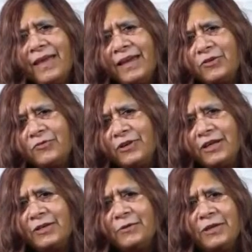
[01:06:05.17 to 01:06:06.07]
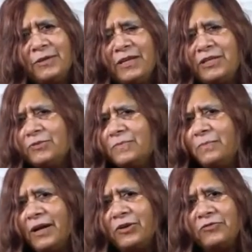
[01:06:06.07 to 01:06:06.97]
Thank you for including me to
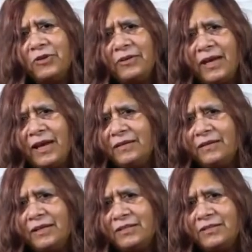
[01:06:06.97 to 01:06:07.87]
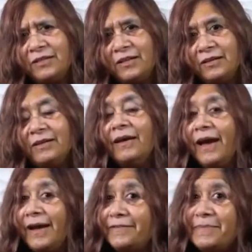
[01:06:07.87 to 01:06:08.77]
be part of your AI learning journey.
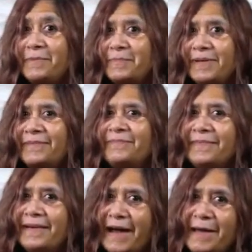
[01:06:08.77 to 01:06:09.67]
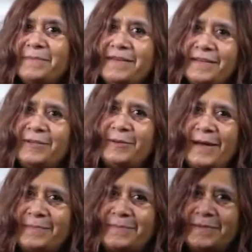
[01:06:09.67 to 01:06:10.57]
And remember, I'm here to
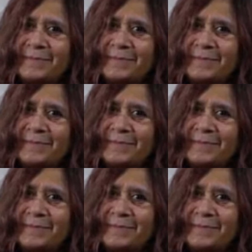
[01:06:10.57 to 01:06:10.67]
help.